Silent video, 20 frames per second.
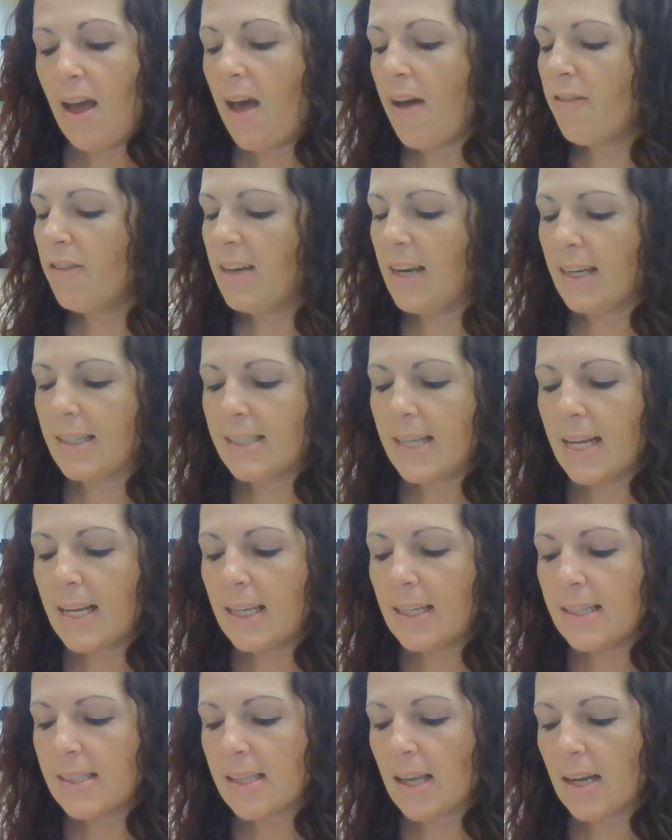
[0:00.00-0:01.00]
Evan had
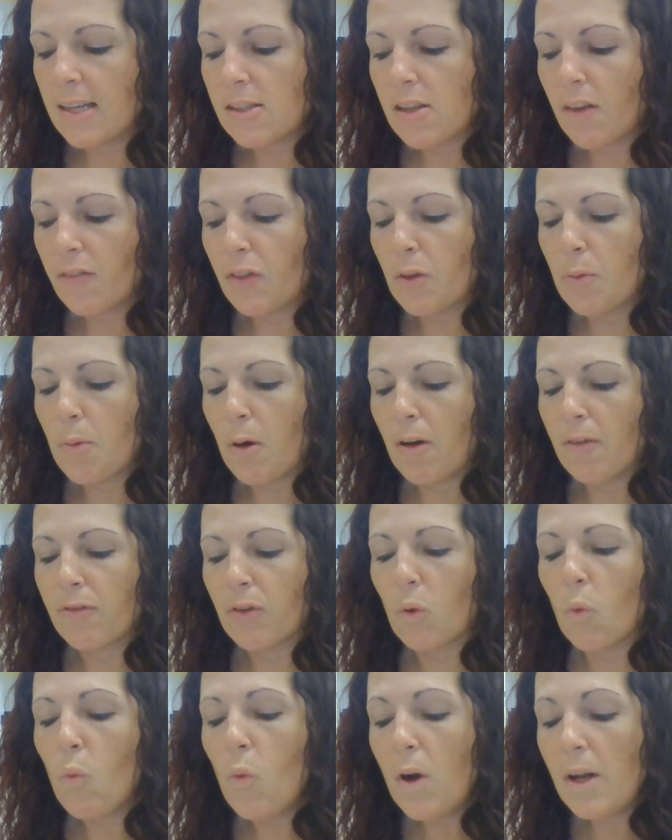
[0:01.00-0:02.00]
taken his eyes off the ball
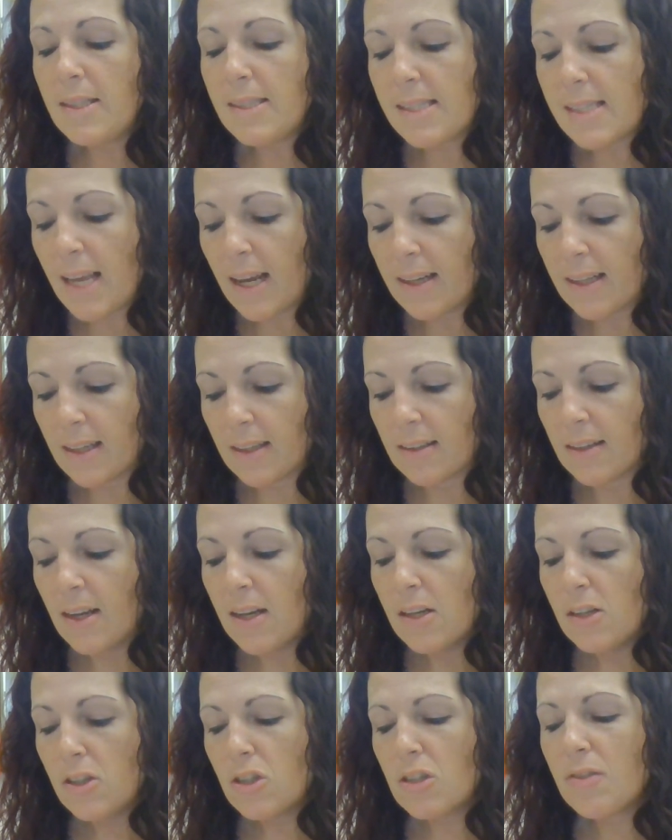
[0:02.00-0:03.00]
for 1 second,
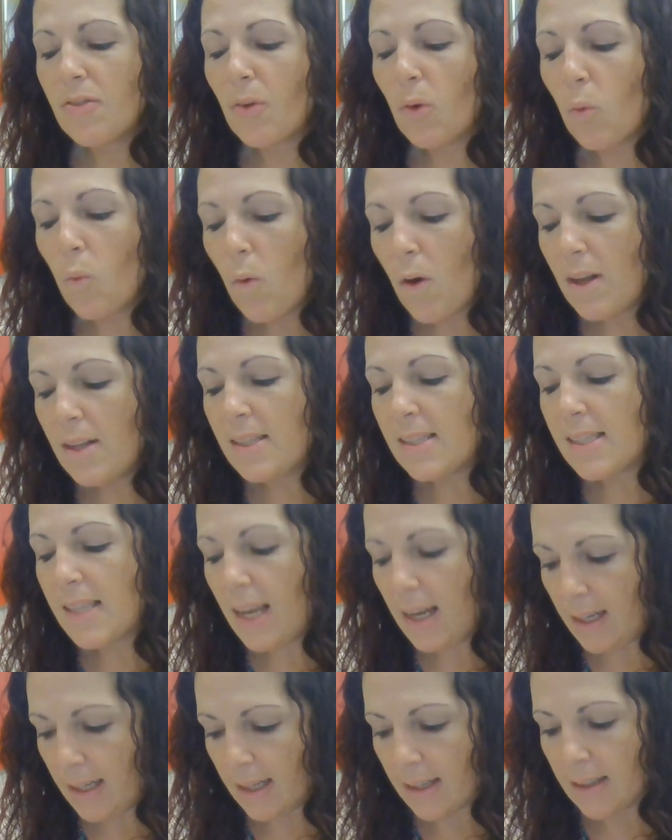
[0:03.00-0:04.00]
just for 1
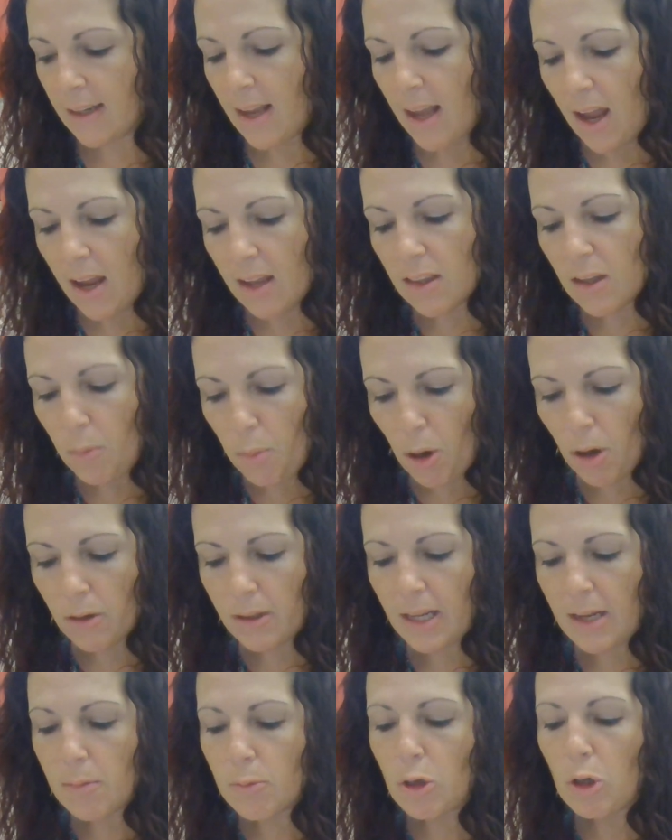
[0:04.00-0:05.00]
second, and the ball
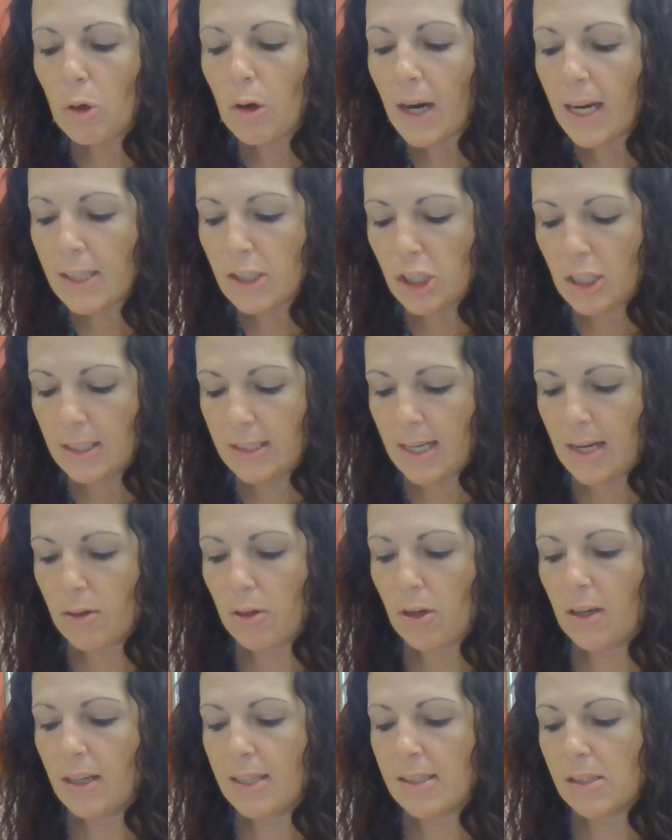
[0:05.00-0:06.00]
came crashing
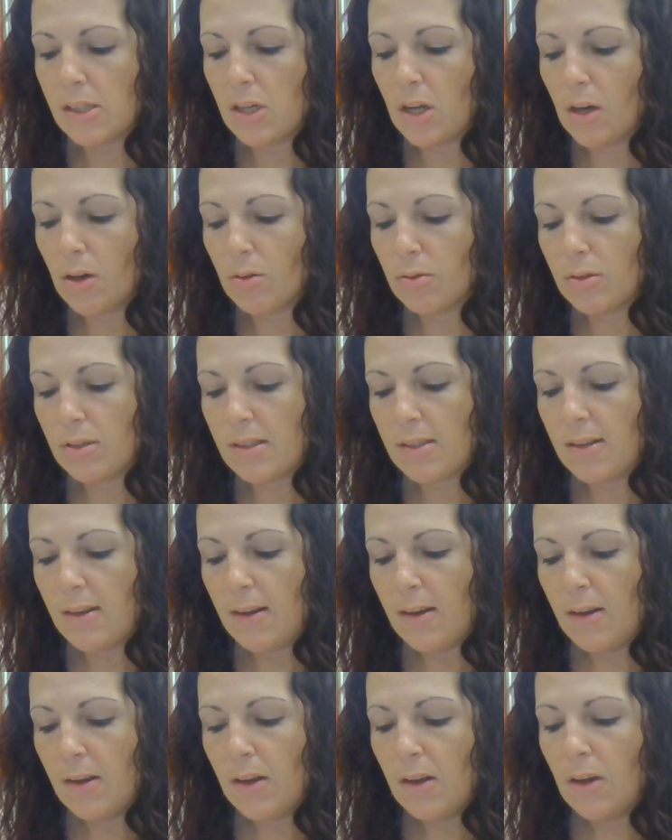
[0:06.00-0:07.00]
down on his nose.
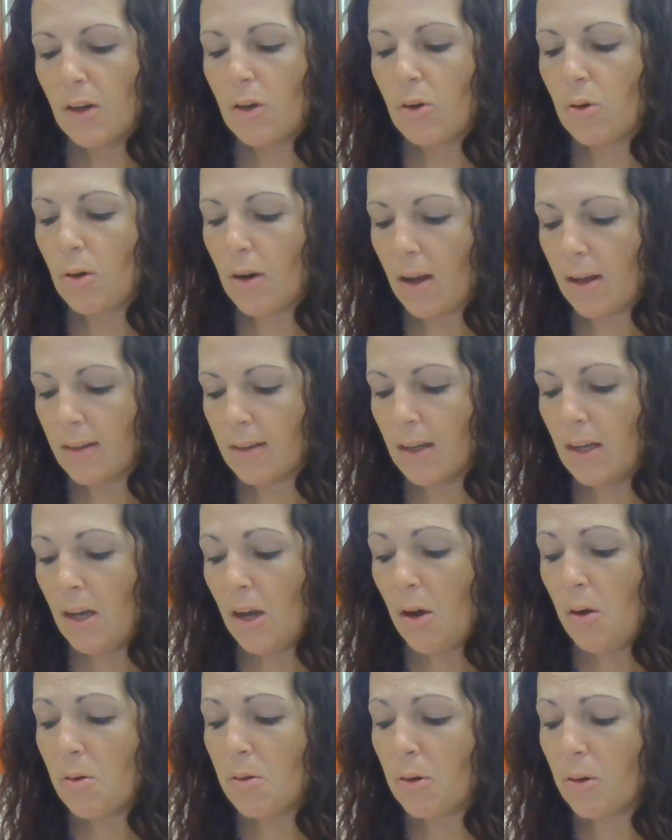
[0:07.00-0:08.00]
Crud!
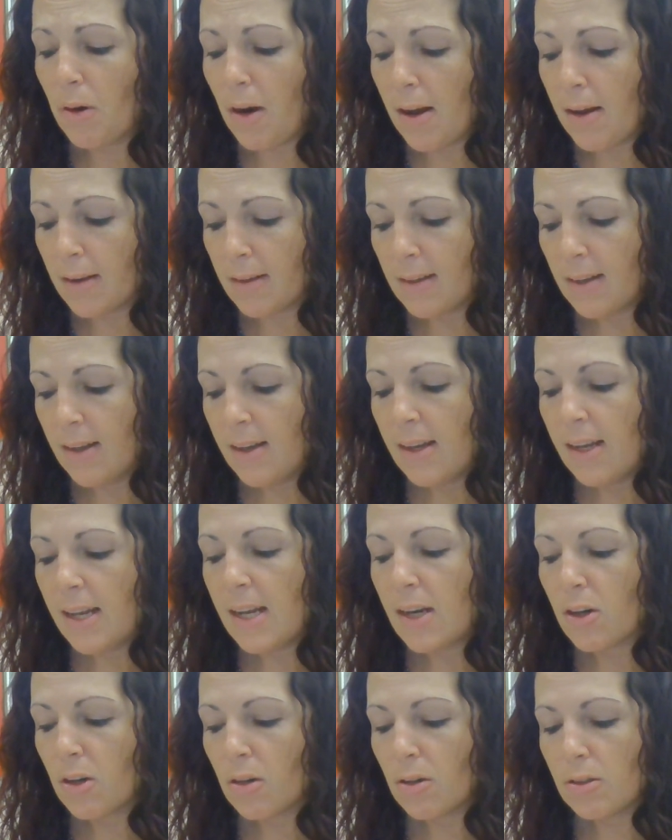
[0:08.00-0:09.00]
Oh, crud!
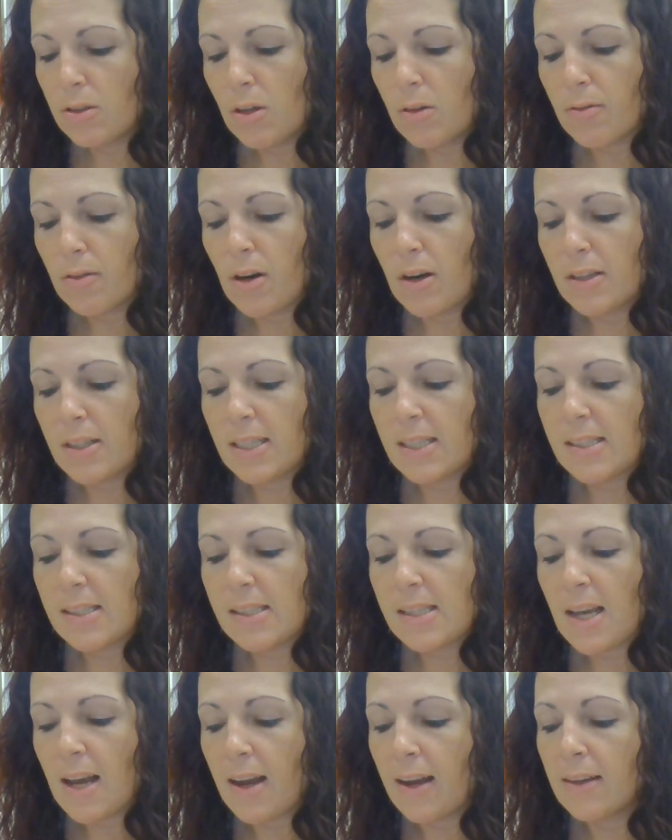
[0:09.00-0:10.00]
He curled over onto his
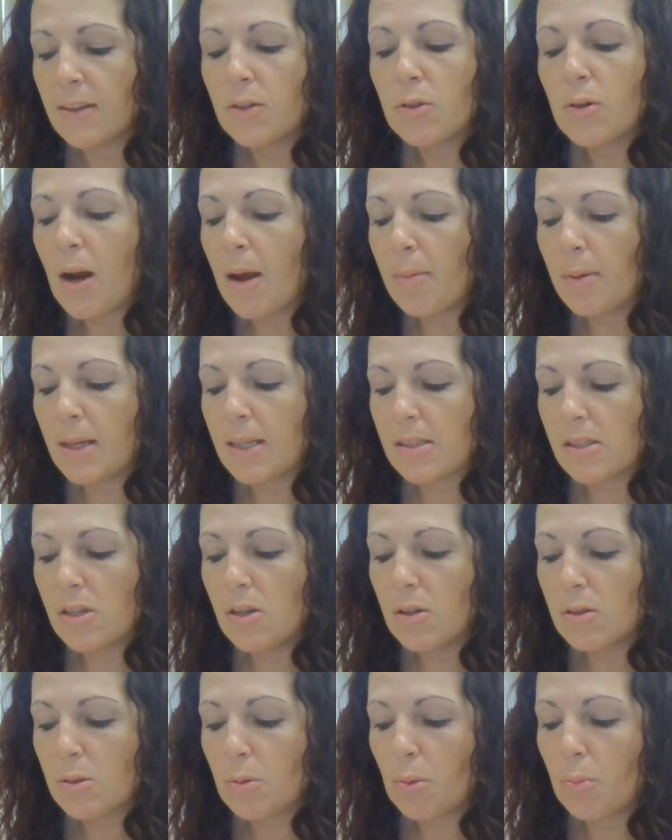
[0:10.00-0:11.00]
side, grabbing his
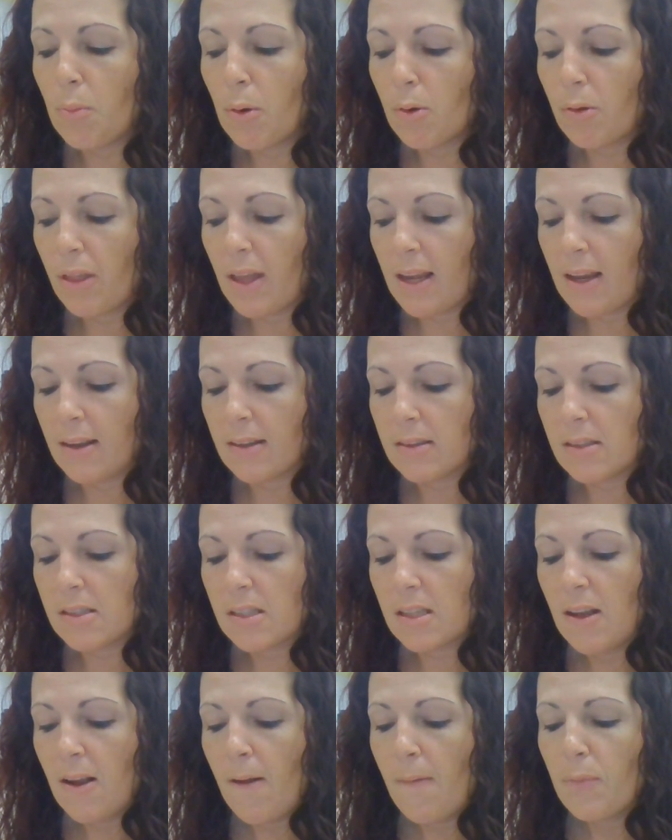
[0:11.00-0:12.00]
nose with both
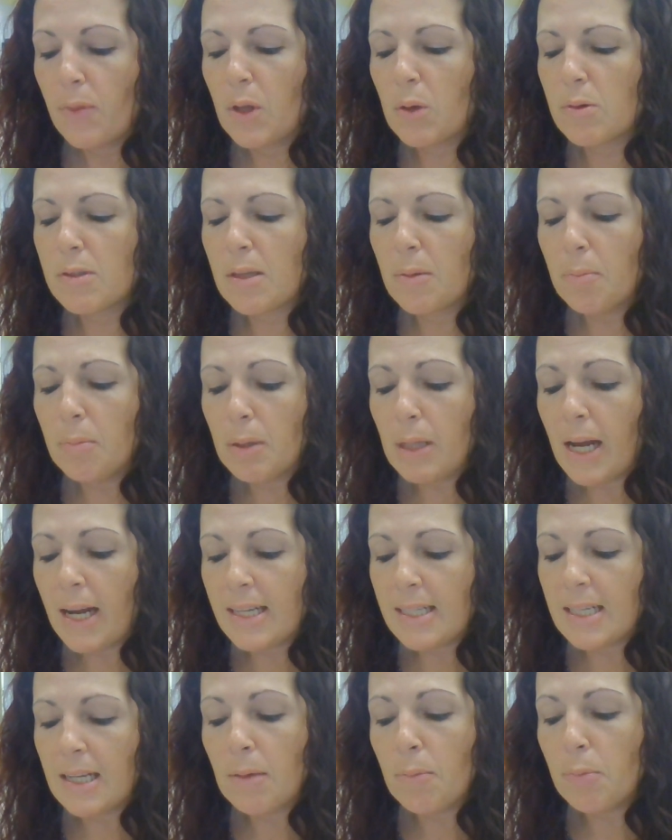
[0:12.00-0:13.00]
hands. There was a
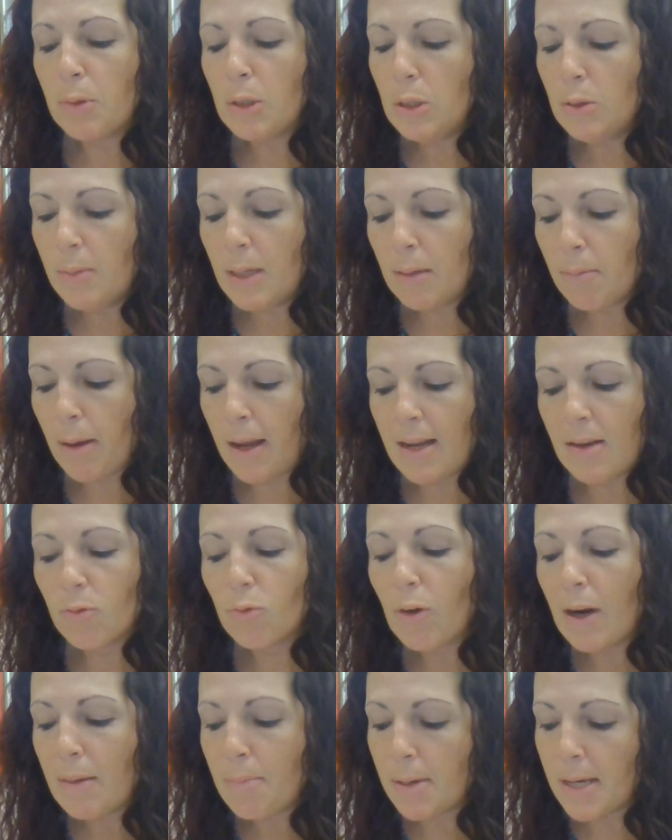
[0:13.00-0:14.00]
blinding, blooming pain
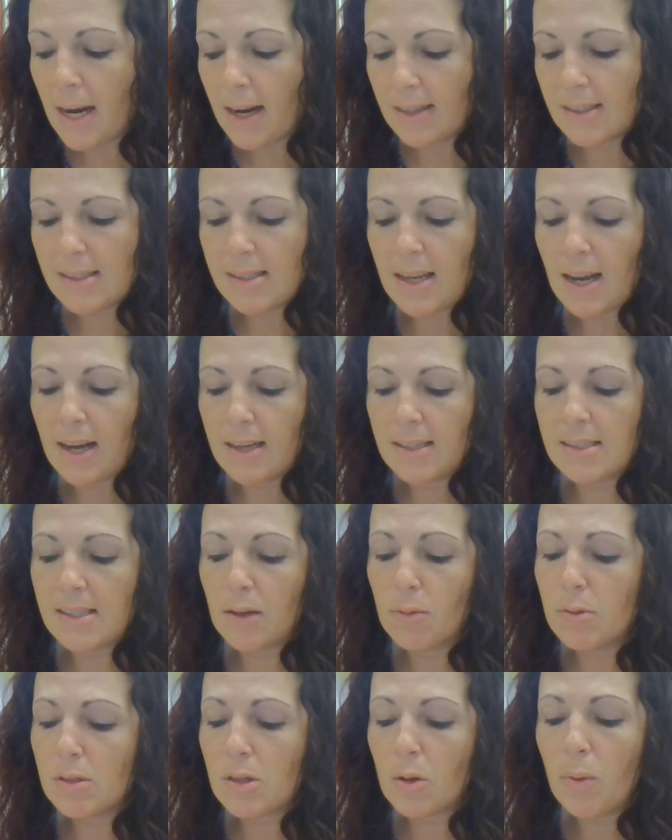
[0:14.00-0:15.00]
right behind his eyes
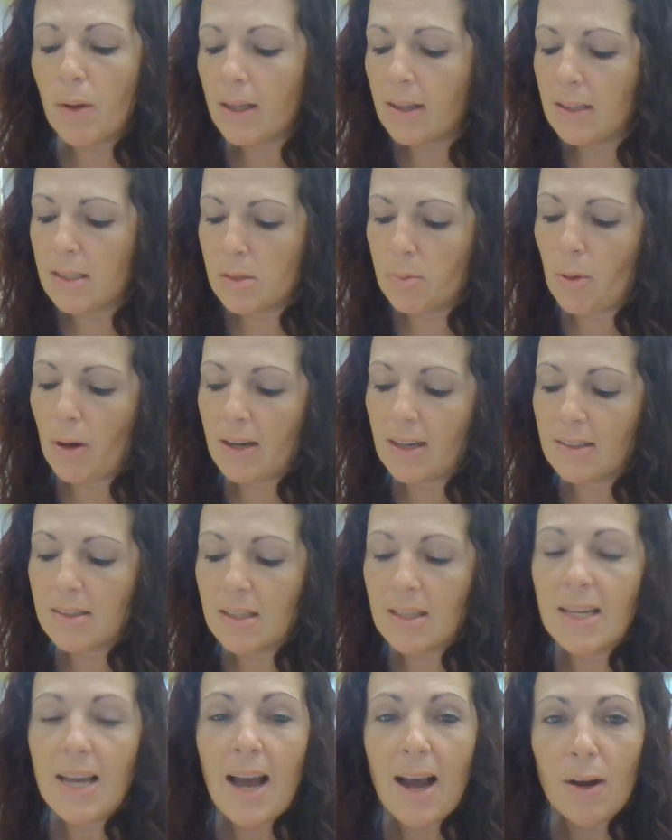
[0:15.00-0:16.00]
that was quickly spreading
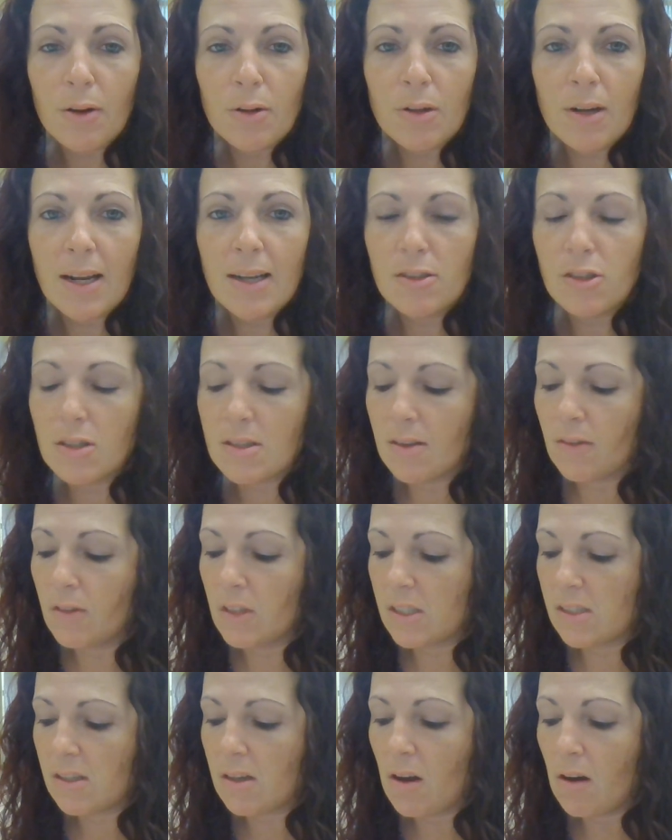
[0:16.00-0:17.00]
to the outer edges of
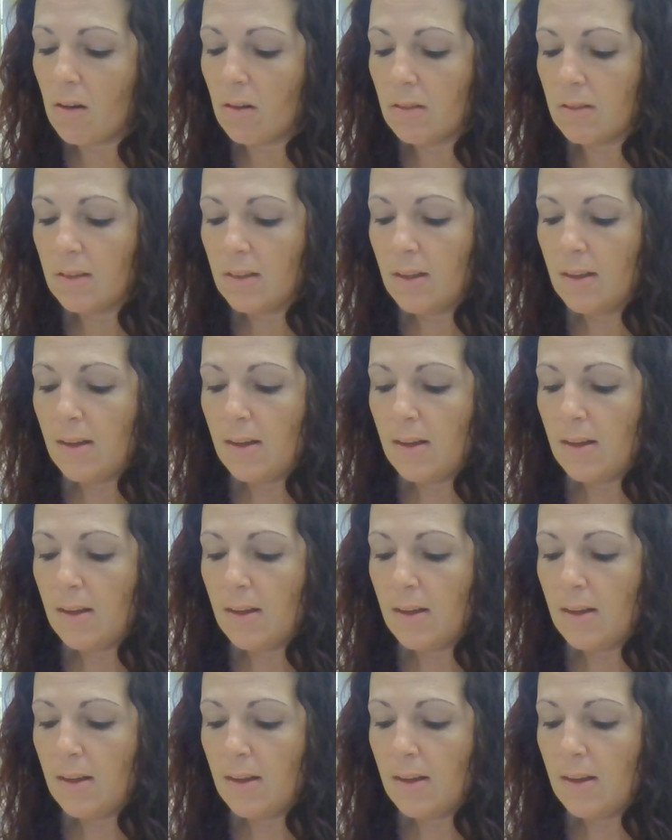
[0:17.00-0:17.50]
his skull.